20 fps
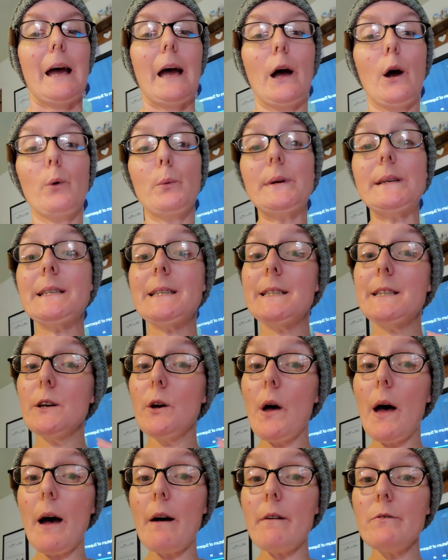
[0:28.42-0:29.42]
We
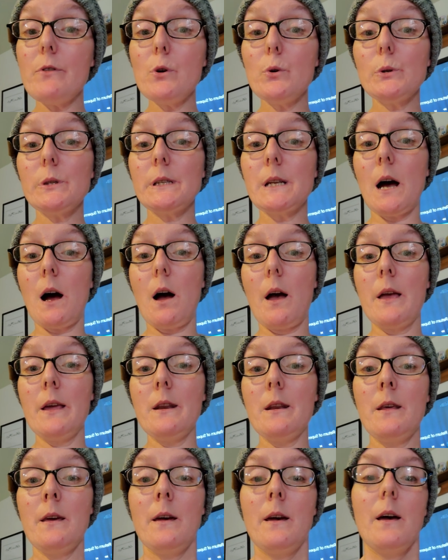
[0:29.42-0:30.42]
still have those
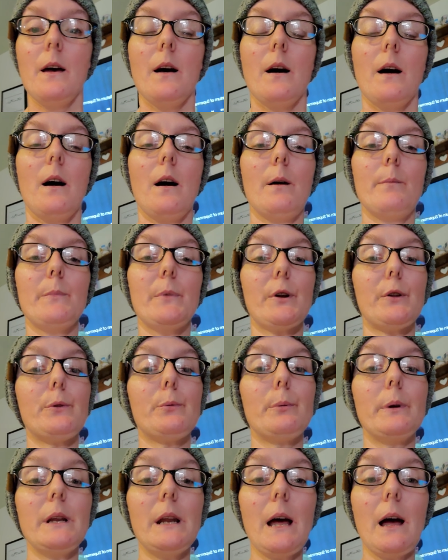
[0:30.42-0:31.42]
9. They're
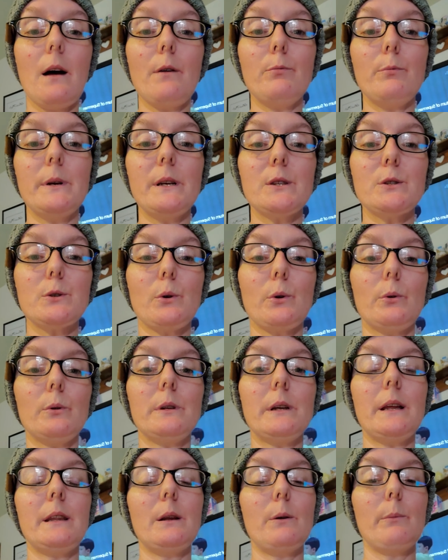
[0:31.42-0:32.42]
3.5 weeks old,
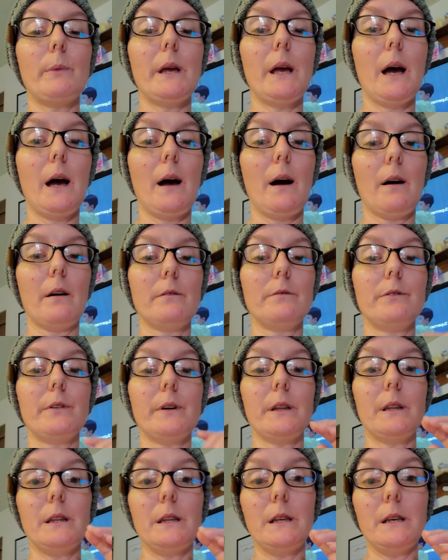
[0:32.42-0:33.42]
and then we have
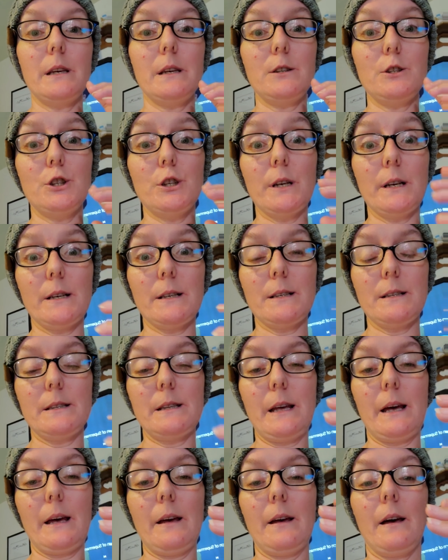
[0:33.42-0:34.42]
the chicks
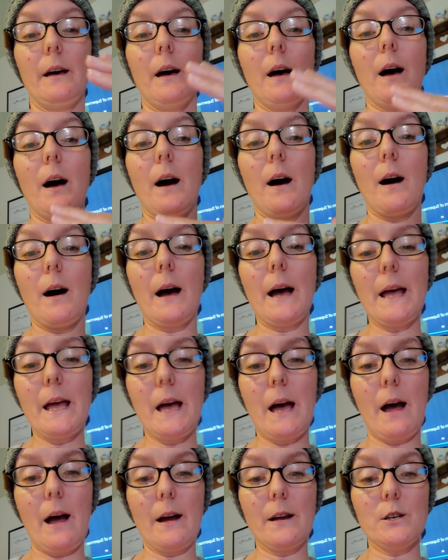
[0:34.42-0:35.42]
that I
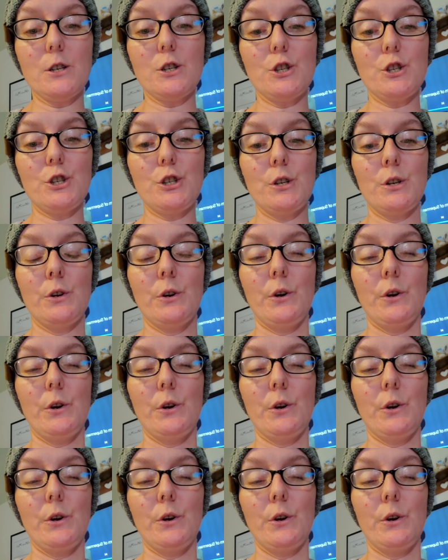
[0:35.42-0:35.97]
hatched.